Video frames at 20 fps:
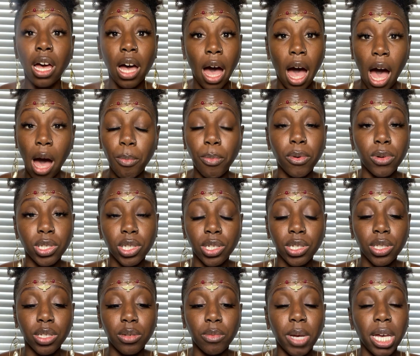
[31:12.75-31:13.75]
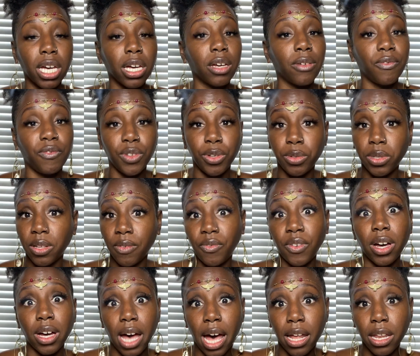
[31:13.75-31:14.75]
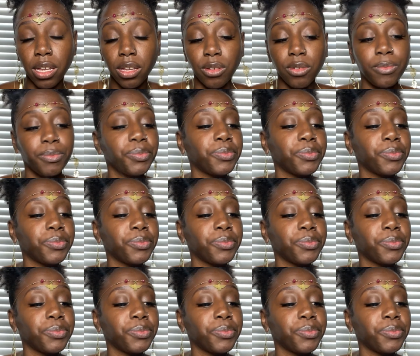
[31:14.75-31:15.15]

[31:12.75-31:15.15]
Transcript: hop onto them and confuse the fuck out of you.